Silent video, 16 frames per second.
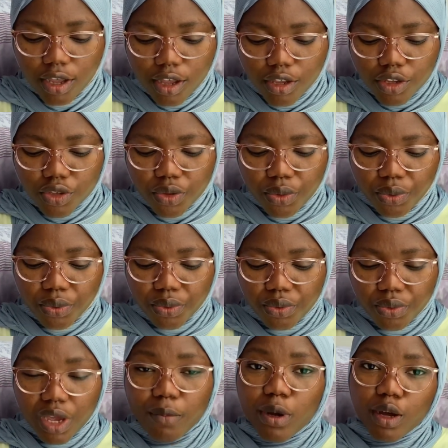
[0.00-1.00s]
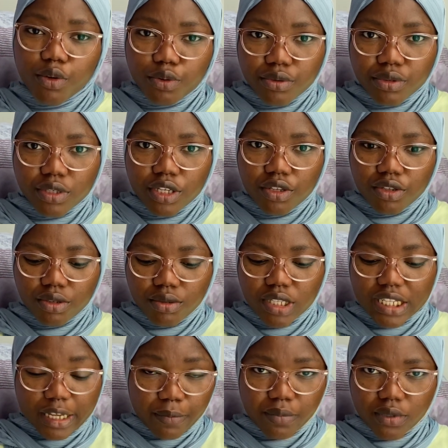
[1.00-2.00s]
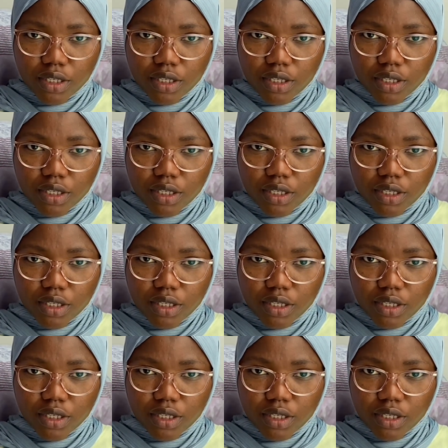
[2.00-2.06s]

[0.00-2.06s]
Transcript: So Emma goes in depth